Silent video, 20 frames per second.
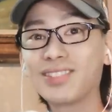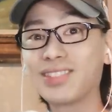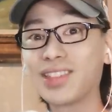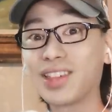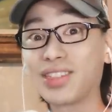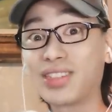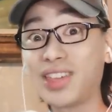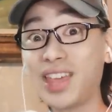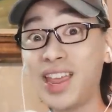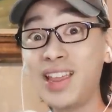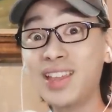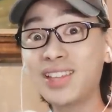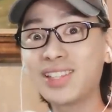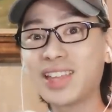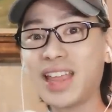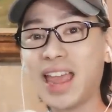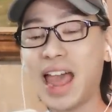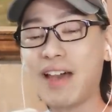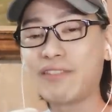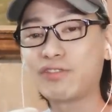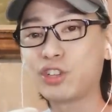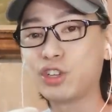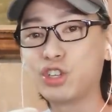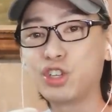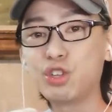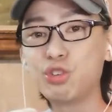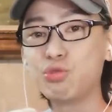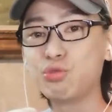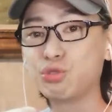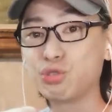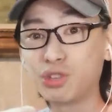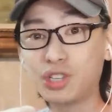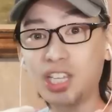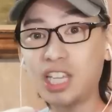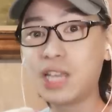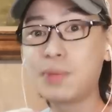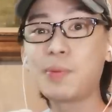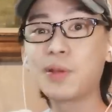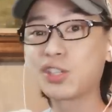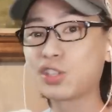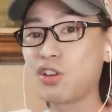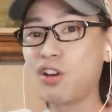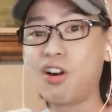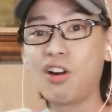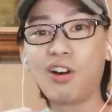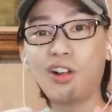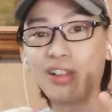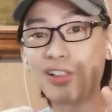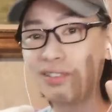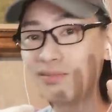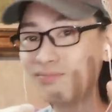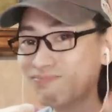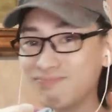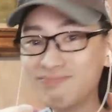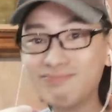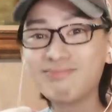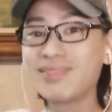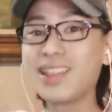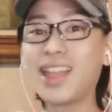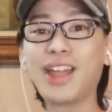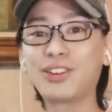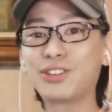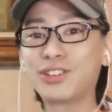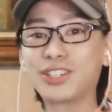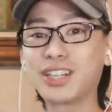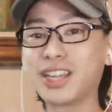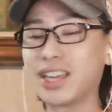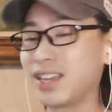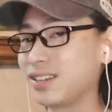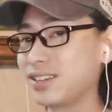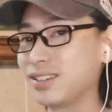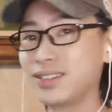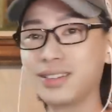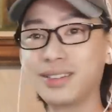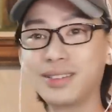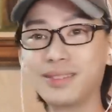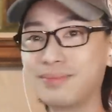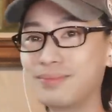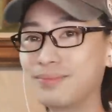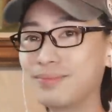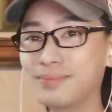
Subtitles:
The things they have to do to keep us all entertained.